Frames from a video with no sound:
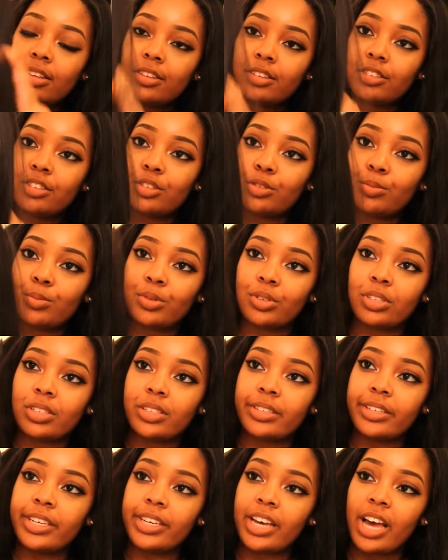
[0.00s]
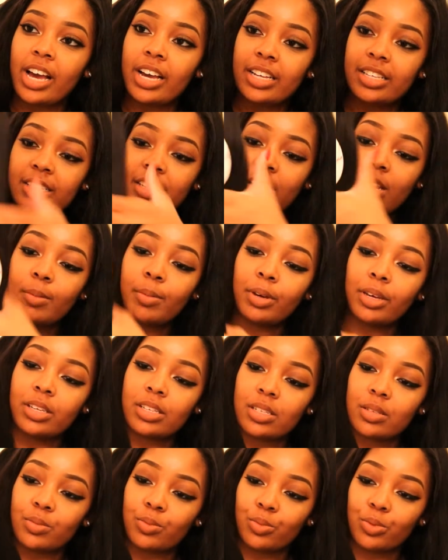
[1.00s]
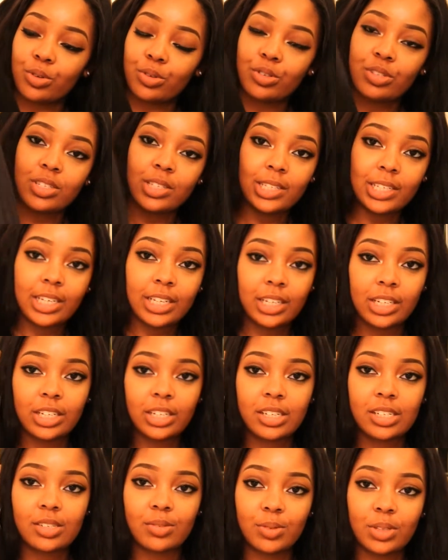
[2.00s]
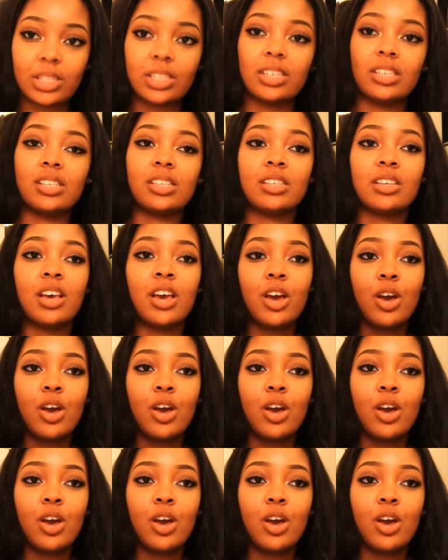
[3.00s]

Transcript: Super sleek. I can tell I'm gonna get some real sleek looks with this.